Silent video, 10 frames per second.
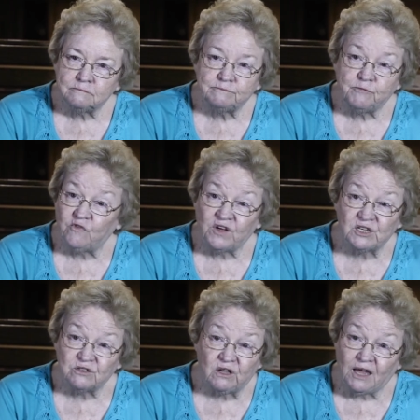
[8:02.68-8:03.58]

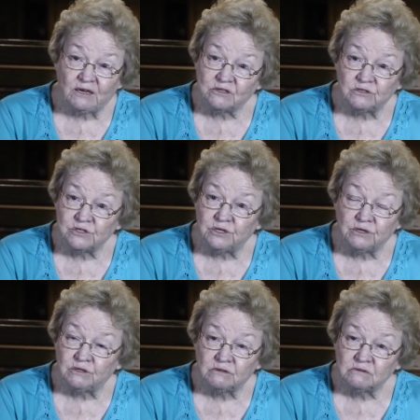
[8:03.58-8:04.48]
professional actors
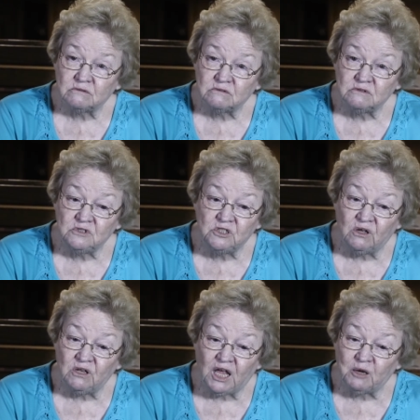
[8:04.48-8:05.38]
here. You
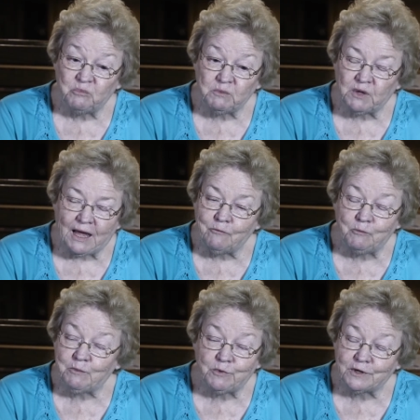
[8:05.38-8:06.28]
know, a lot of people. I remember